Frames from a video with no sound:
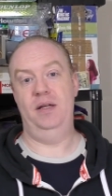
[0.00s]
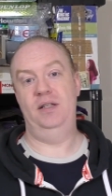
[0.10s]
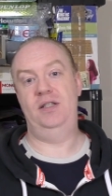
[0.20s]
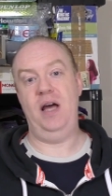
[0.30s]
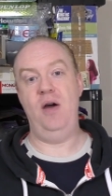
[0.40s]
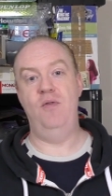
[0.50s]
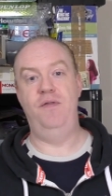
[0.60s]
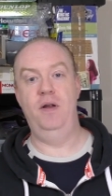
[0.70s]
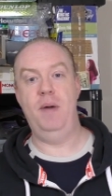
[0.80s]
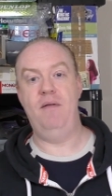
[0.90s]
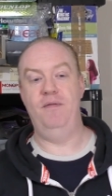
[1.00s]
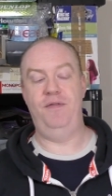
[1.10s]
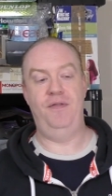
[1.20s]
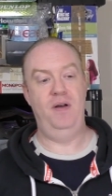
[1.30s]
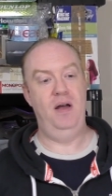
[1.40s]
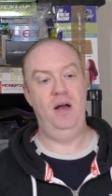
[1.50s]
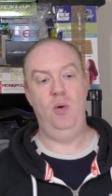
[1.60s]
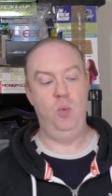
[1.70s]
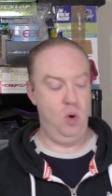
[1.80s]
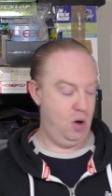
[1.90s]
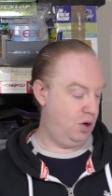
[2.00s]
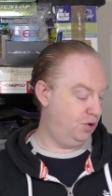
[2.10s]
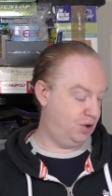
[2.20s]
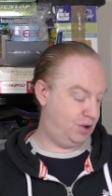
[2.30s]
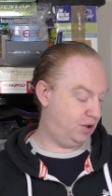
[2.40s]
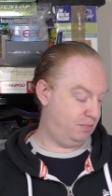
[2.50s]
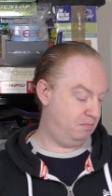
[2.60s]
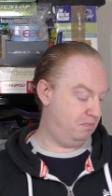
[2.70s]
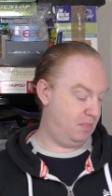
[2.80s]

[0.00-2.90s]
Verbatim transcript: sale for the month was